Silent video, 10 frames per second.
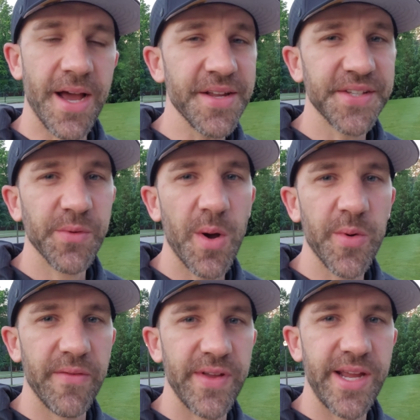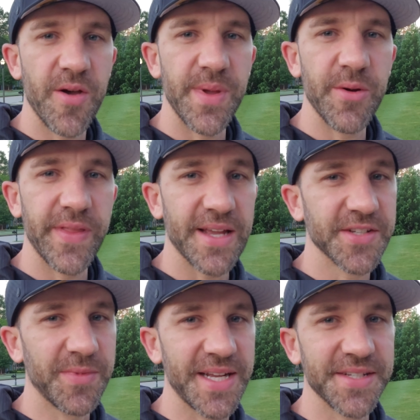honestly, what would a video be without
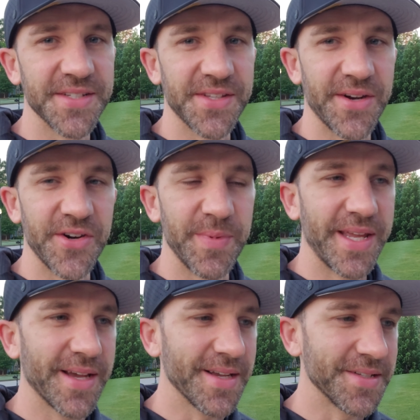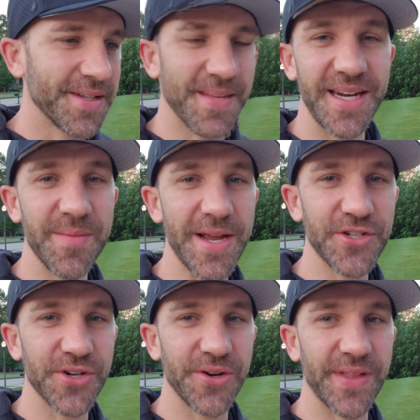some lessons learned? Because I need to make
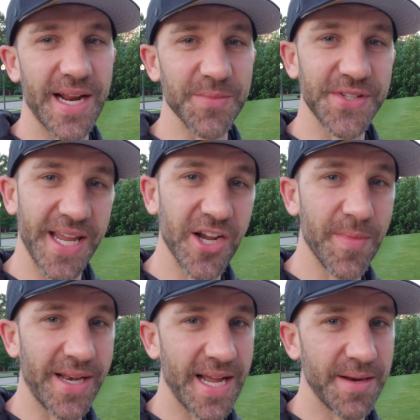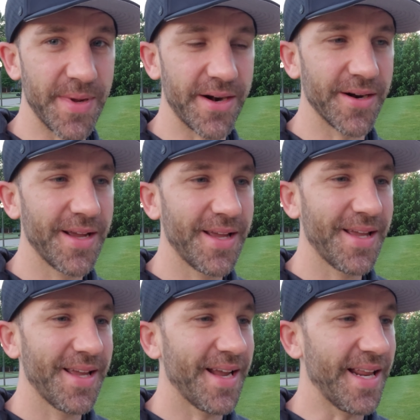sure that I'm staying on my line better.
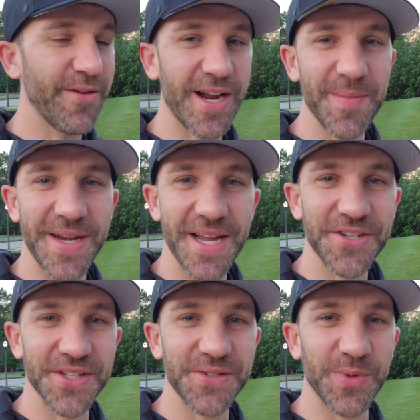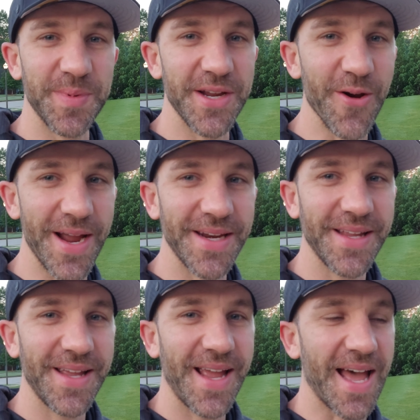Any recommendations would be great.
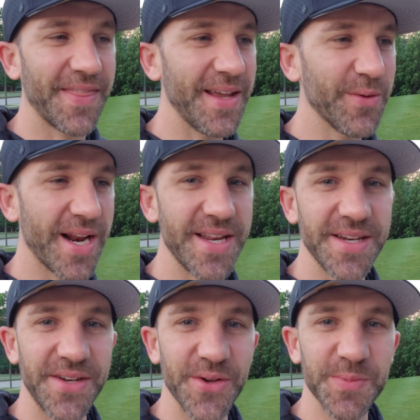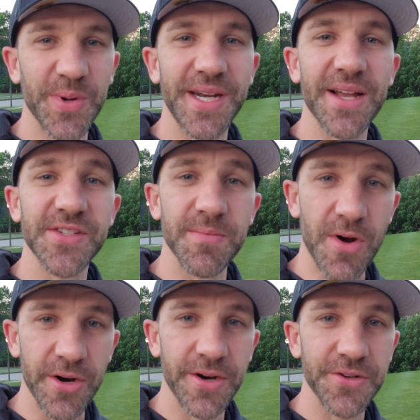I think what I need to do is put down some
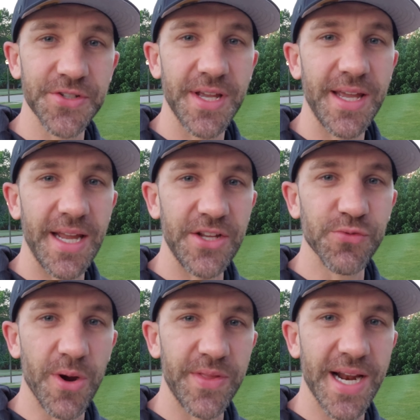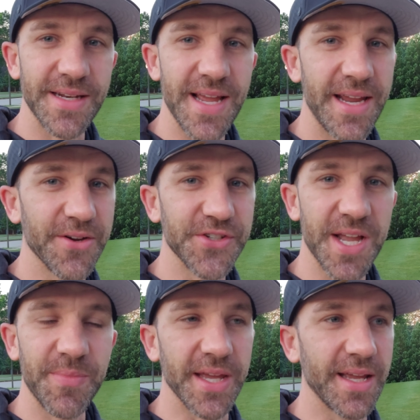markers each row that I take or
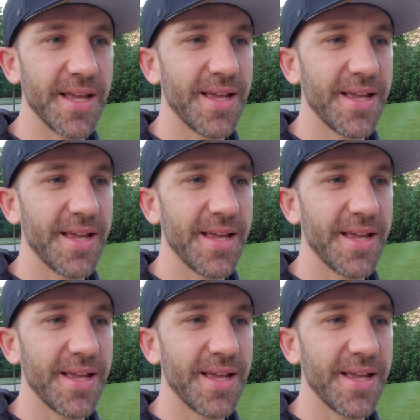something.